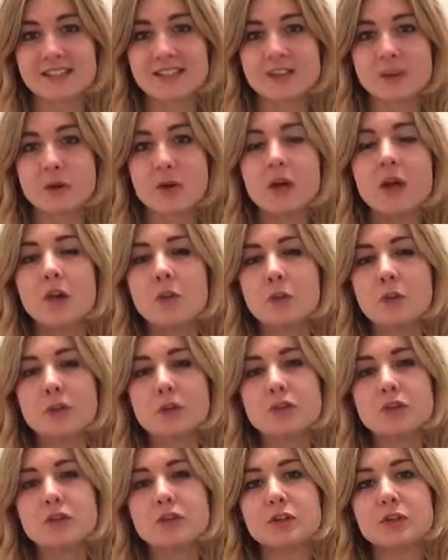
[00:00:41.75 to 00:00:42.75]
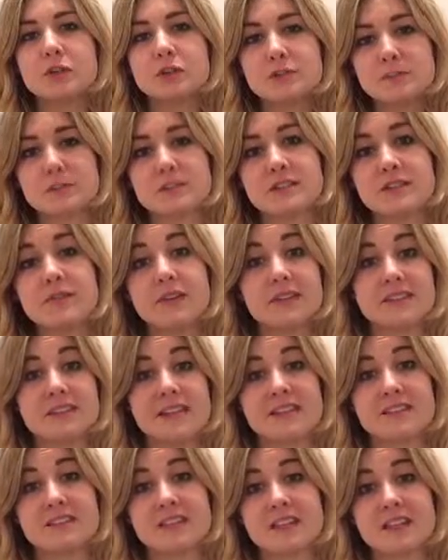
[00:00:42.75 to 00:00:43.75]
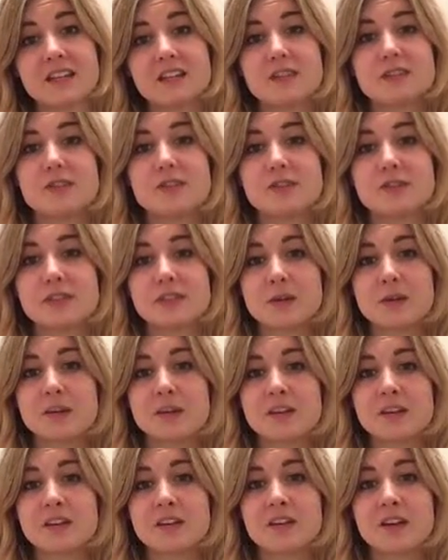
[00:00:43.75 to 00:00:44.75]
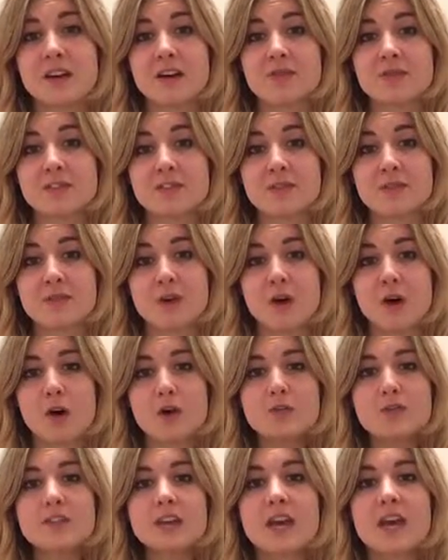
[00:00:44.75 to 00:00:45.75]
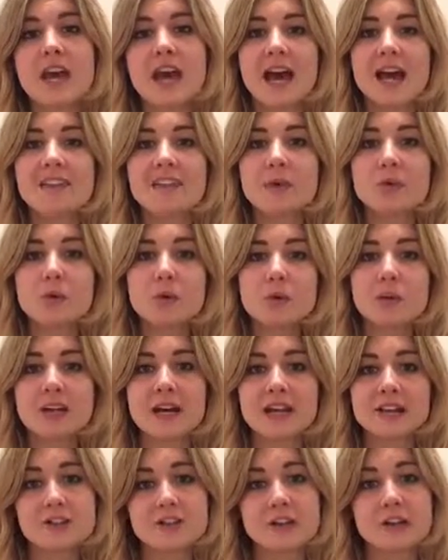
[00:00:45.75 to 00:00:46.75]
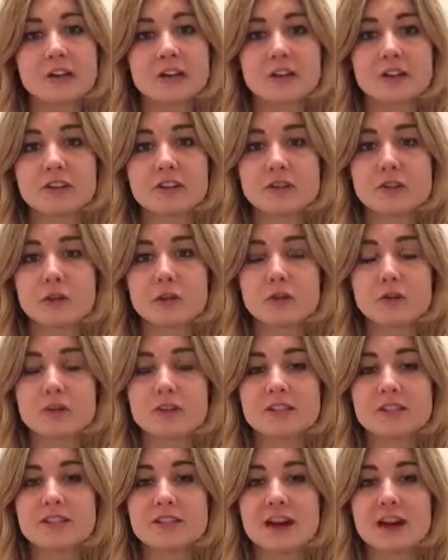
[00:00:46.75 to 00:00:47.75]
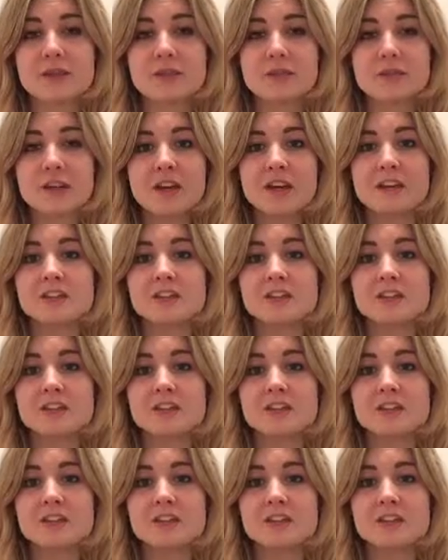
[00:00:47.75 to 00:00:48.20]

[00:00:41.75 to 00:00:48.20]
So we would do specific testing to see whether the nerve is involved, and then we would actually look at the shoulder itself.